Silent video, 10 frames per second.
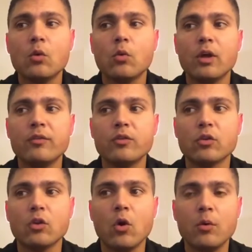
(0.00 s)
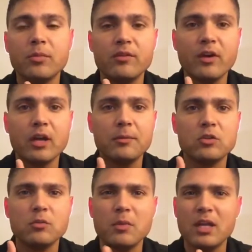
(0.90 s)
If you're low on B vitamins,
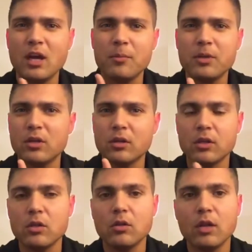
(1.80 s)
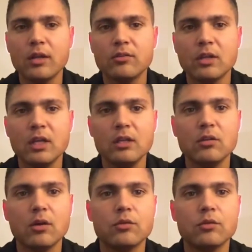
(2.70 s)
you may not be able to utilize the ketone.